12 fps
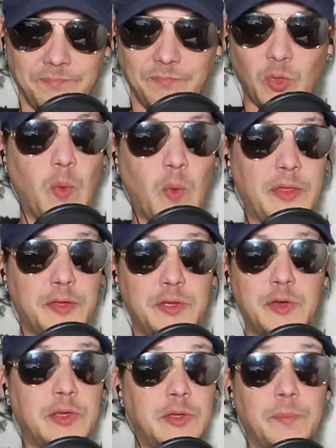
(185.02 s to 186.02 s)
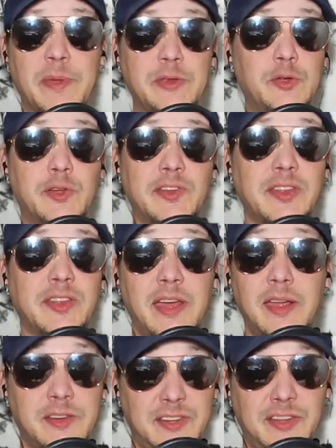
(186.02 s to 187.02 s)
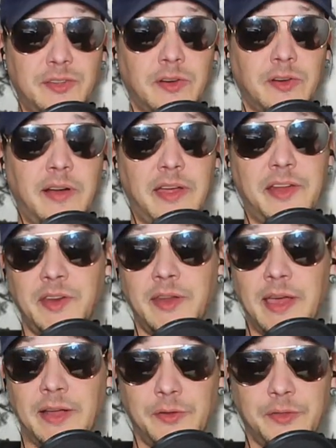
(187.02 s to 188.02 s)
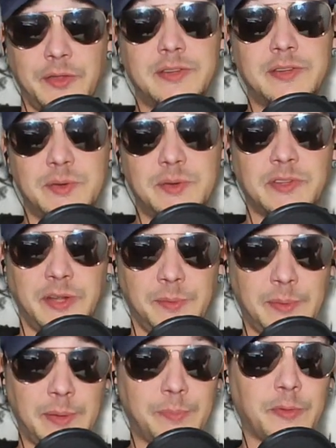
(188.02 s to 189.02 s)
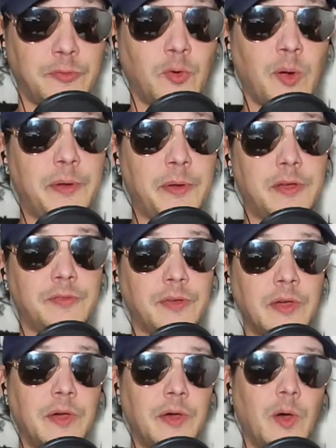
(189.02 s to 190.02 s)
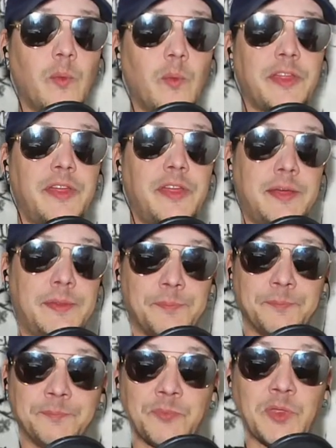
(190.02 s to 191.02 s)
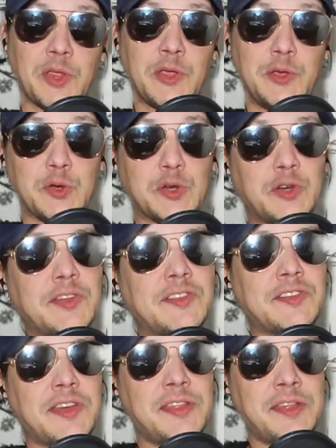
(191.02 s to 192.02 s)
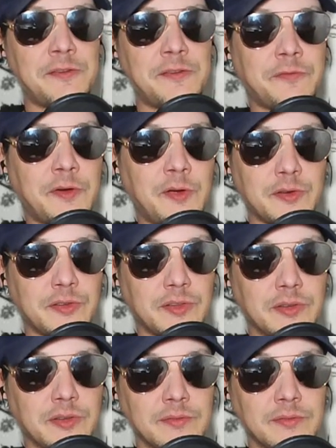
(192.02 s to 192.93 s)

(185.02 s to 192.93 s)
but you could say, because she started out as an actor, that she was a little bit performative with that. You could say that at first,